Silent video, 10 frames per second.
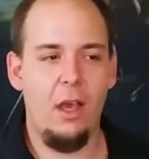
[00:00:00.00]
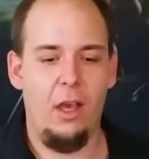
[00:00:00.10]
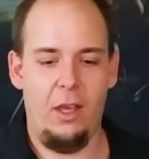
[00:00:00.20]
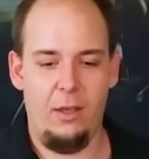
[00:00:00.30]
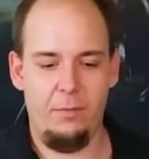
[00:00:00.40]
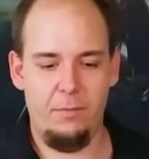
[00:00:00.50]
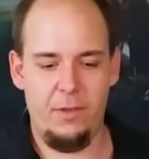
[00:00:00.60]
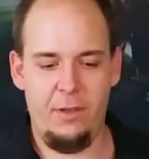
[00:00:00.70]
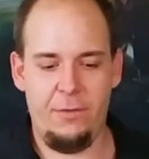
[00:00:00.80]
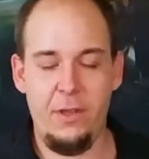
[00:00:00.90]
Uh,
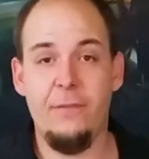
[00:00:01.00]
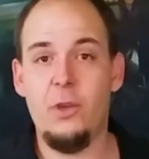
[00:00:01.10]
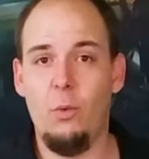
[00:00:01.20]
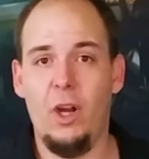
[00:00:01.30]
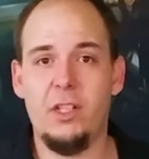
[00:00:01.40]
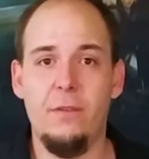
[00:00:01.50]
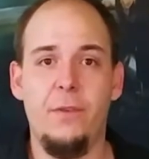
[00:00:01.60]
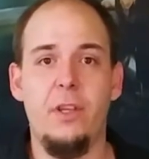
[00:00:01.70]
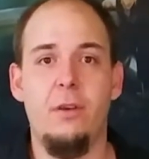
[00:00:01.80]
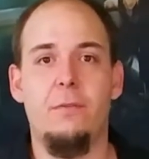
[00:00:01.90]
if you watch the
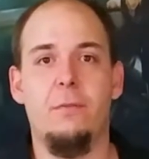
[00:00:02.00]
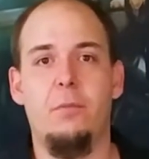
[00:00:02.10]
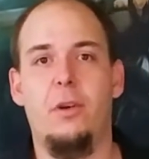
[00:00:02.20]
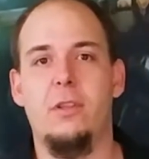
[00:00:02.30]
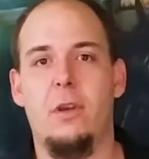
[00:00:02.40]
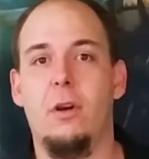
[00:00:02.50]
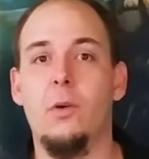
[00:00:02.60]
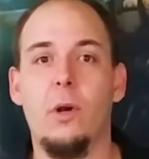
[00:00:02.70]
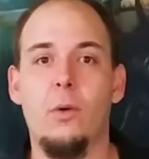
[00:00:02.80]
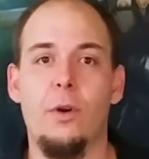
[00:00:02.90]
video from Paul's
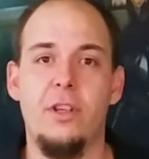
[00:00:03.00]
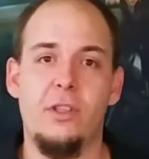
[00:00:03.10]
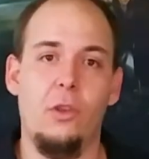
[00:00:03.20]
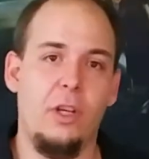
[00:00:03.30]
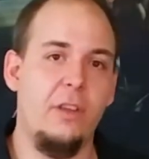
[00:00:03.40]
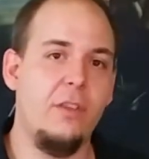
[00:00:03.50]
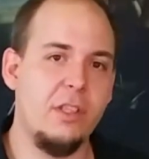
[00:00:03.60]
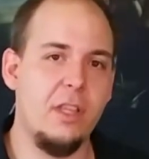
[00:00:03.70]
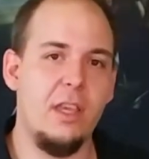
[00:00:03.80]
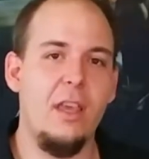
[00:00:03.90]
Hardware where he's looking at
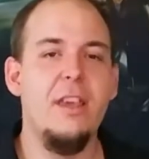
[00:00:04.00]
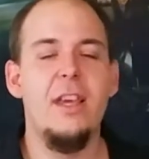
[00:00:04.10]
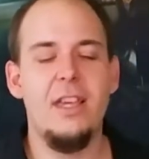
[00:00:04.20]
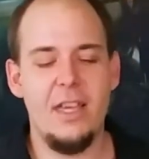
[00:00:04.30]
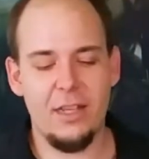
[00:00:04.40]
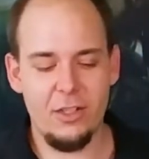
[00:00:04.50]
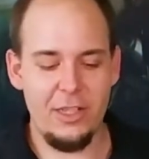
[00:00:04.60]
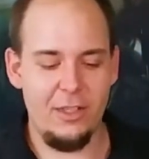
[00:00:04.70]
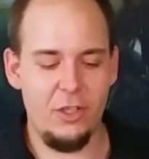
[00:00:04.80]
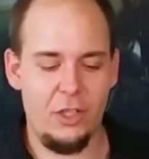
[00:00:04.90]
this thing, he
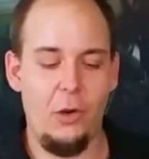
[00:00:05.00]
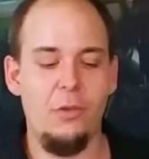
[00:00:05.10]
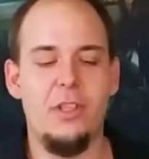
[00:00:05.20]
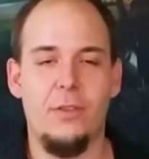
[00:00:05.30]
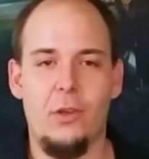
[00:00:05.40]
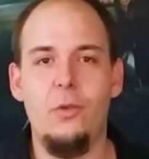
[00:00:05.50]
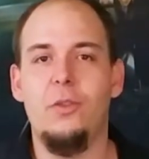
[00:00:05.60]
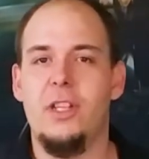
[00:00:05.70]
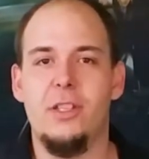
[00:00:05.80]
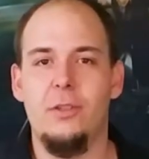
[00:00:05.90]
actually shows you the
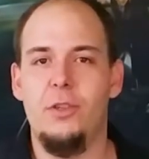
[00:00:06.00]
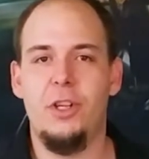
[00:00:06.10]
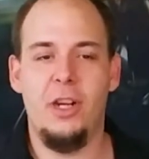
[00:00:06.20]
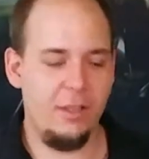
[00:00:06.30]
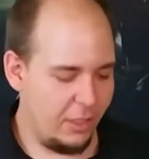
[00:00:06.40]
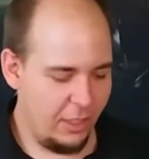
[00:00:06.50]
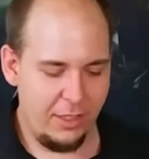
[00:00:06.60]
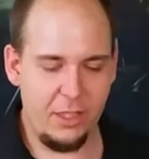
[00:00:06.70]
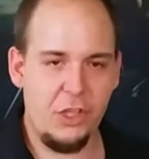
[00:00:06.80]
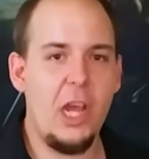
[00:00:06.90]
cooling solution, and
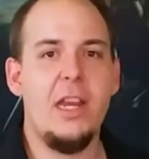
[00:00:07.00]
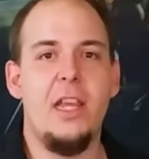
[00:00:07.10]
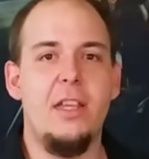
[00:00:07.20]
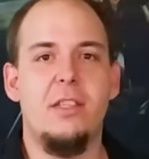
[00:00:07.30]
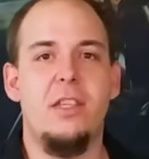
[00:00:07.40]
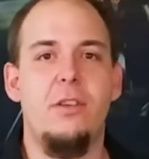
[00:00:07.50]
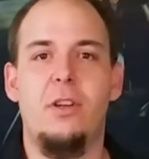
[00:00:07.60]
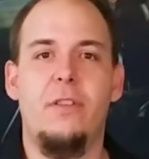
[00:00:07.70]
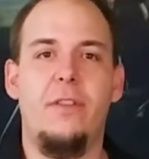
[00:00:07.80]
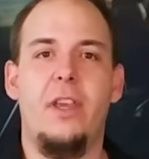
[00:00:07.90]
it's a giant AC
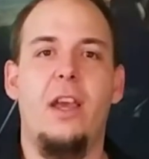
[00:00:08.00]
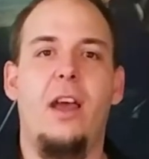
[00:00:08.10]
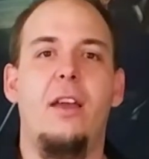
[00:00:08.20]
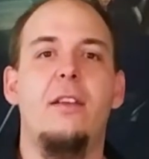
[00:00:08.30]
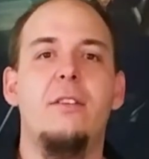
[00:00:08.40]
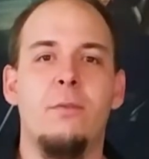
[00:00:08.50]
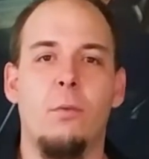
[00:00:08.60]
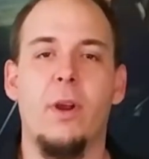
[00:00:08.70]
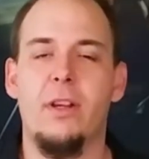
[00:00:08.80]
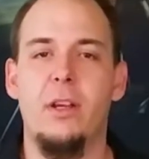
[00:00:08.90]
unit that they got
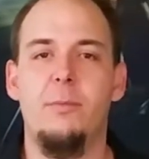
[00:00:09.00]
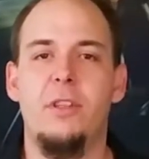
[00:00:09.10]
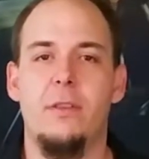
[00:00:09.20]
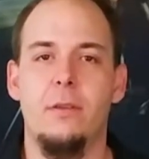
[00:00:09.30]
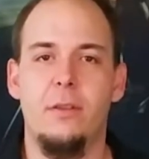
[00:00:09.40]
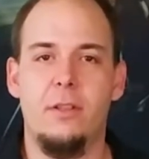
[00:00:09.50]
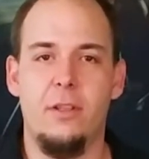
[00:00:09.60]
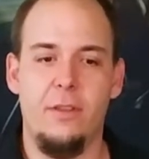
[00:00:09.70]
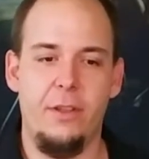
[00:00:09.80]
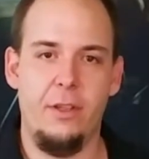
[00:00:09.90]
rigged up to
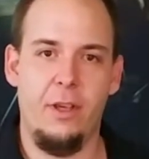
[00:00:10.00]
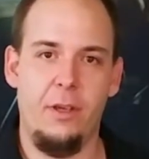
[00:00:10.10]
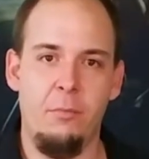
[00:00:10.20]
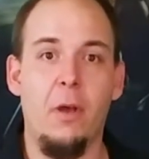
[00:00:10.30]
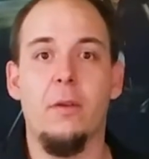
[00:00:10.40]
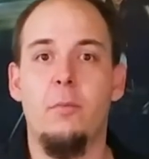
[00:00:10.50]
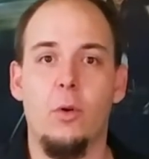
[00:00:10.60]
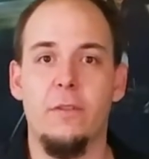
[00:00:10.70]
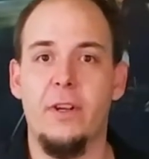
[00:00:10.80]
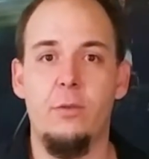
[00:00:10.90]
the
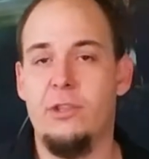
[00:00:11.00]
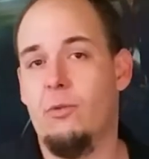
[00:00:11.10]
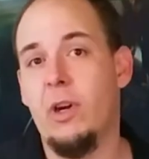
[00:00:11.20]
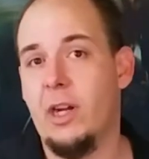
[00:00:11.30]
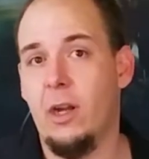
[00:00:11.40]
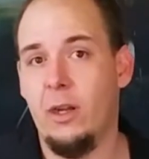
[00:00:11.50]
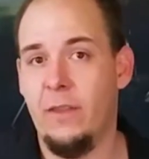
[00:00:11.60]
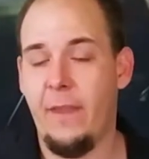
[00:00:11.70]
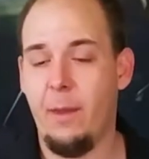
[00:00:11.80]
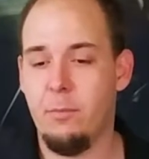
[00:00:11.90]
motherboard that it was running on
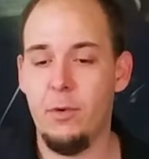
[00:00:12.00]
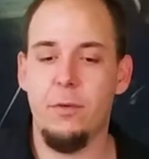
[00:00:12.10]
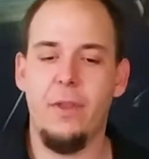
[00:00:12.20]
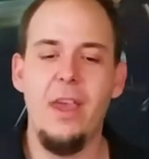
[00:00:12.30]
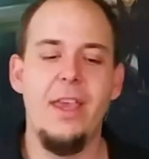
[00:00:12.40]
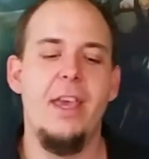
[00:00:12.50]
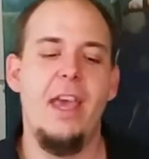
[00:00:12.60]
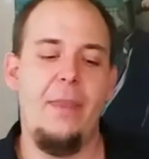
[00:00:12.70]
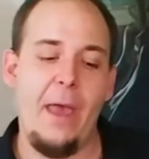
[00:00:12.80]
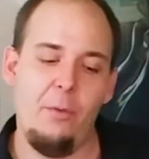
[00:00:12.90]
in that booth,
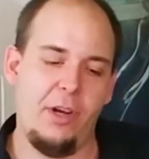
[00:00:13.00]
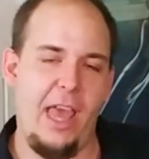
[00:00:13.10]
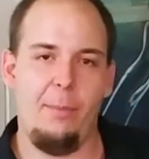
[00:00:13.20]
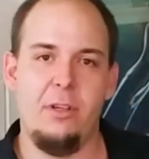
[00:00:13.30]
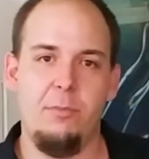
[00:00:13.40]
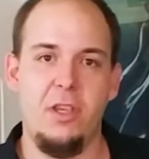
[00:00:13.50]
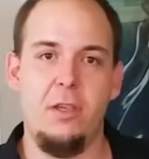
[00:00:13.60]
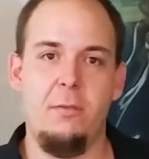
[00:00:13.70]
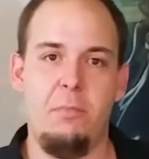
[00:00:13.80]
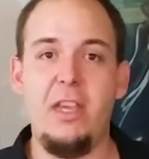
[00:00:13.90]
and that one happened to
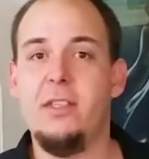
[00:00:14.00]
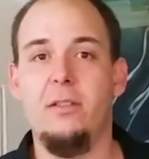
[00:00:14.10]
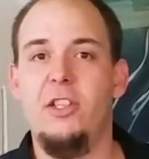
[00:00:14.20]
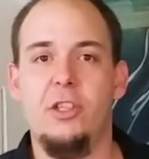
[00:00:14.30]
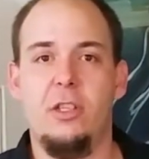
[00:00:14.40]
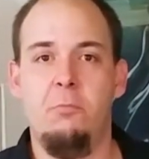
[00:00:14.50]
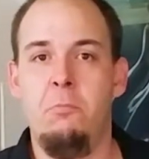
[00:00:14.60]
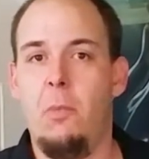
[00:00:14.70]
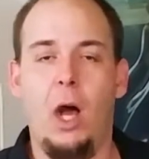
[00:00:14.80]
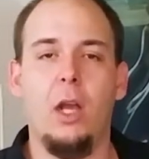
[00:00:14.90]
be basically just a
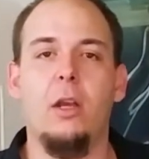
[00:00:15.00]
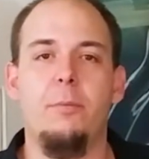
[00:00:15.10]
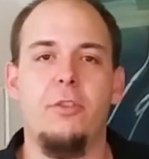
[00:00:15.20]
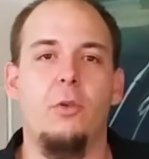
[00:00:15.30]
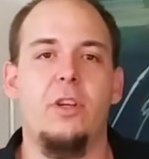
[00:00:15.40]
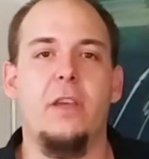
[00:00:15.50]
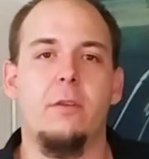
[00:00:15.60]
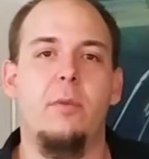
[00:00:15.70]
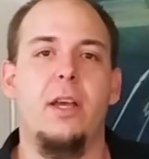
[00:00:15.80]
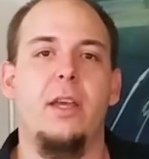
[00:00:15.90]
mock-up thrown
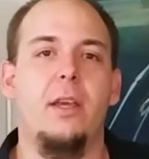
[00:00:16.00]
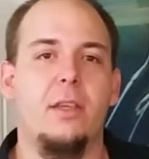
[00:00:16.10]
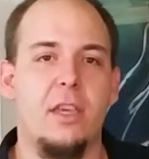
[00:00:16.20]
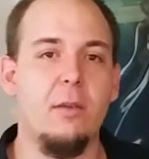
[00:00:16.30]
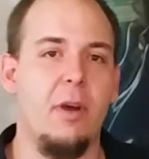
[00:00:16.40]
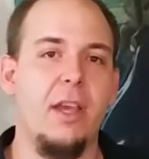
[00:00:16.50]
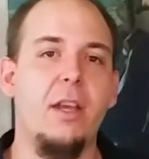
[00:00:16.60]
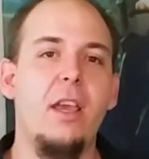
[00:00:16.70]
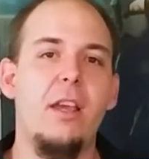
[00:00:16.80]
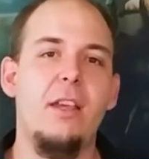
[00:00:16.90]
together by
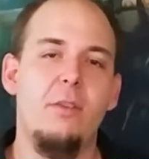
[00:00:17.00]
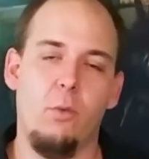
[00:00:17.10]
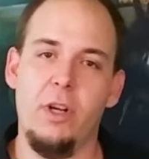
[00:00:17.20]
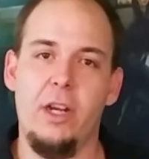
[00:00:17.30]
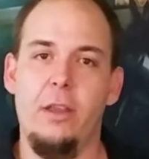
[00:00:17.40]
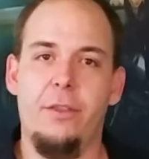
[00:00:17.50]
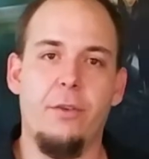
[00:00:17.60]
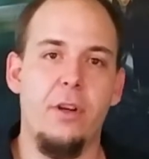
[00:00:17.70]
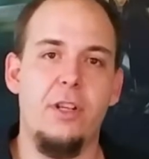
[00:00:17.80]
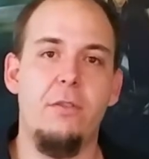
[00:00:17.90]
Gigabyte, running a
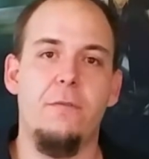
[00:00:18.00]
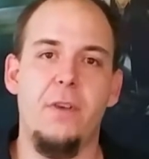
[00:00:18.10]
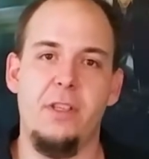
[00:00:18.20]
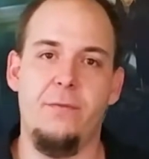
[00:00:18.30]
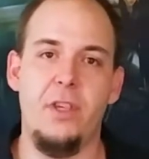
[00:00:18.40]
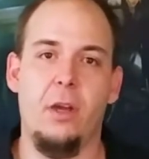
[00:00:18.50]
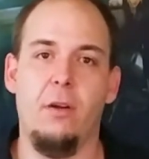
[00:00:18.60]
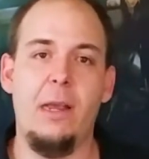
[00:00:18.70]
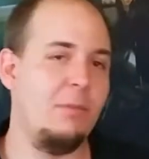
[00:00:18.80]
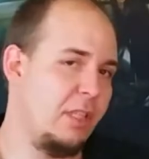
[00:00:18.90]
32-phase
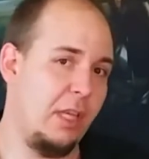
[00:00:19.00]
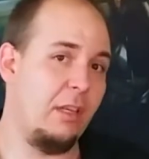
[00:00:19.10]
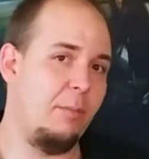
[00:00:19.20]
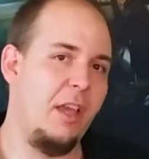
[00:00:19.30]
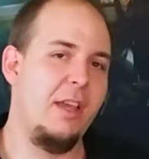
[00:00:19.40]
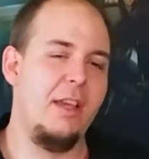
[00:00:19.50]
VRM setup.